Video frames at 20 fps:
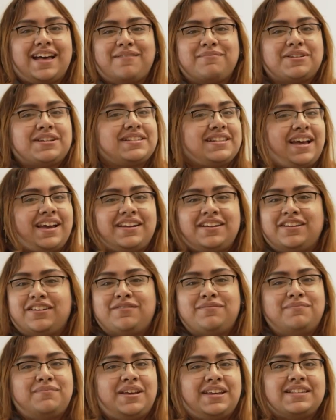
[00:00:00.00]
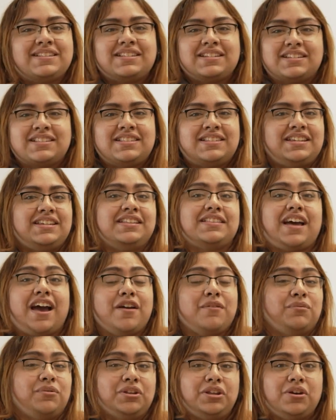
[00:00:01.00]
I'm excited. May 16th.
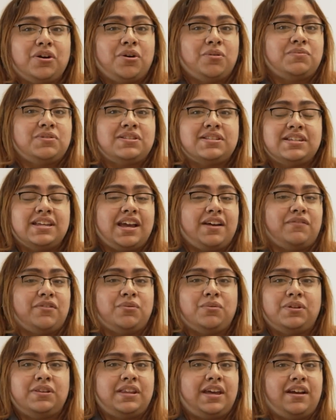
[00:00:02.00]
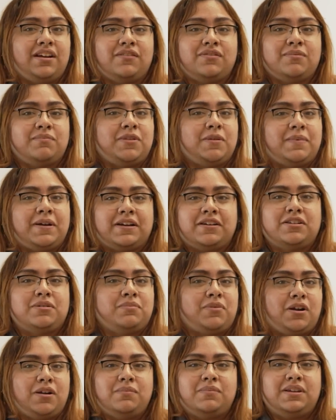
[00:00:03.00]
I really hope to see everyone there from the BECA
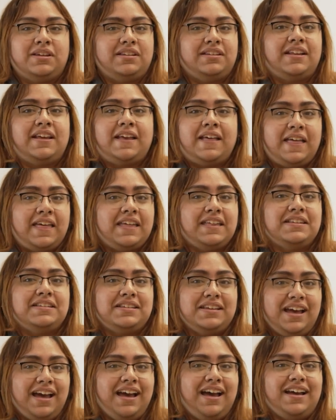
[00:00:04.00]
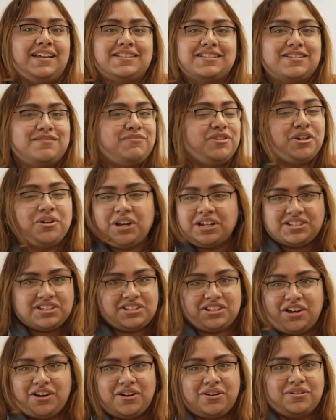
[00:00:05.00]
department. Yeah, it's going to be a great
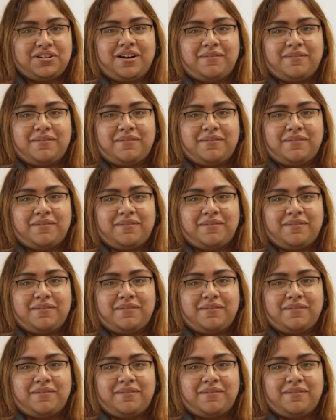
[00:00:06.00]
show.